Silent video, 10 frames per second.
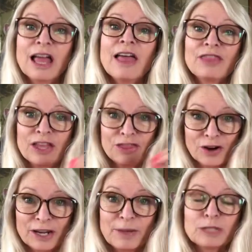The 30
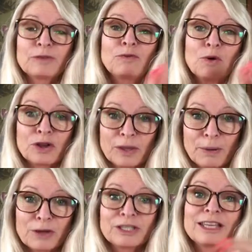minutes before, the
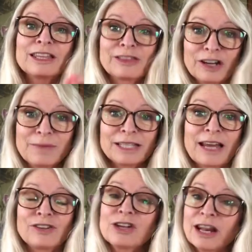posting, and the 30 minutes after. You
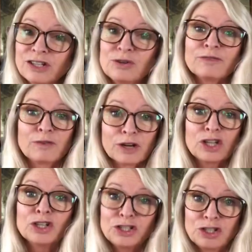got to do it for a
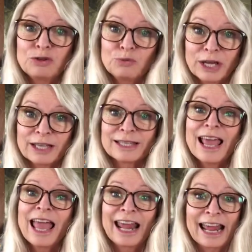good 2 weeks.
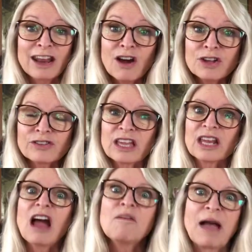And I know you're thinking,
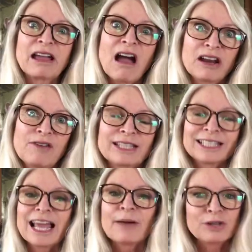oh my God, who has the
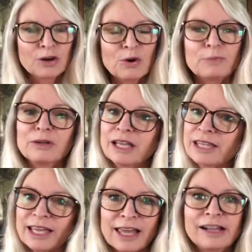time? Well, you know what? Pull out that
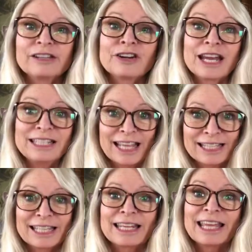calendar and
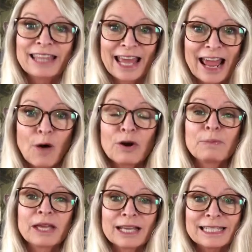designate that hour,
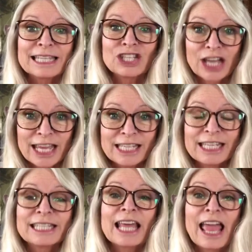because it changes
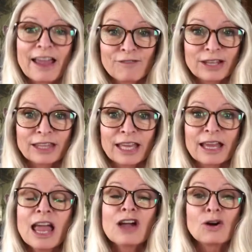everything.
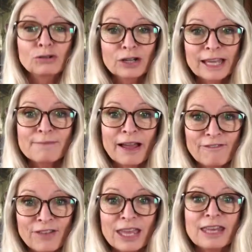Go look at my
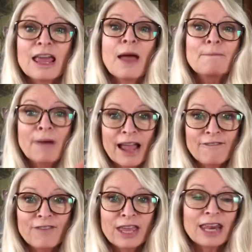feed. My
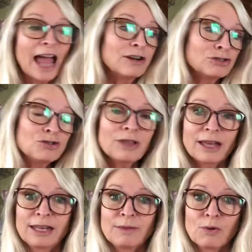feed, I don't do that
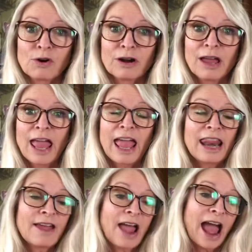anymore. And
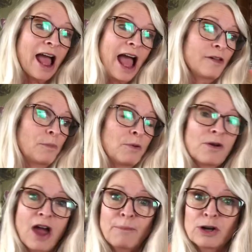I'll
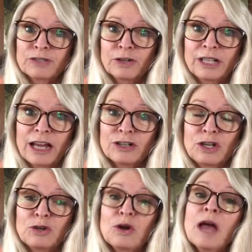not post for a day or
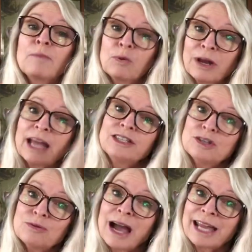two, but when I do,
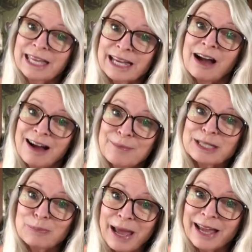I get comments
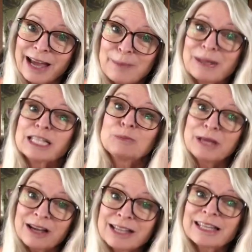back up, and it's
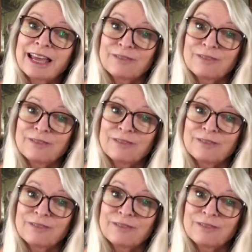because I have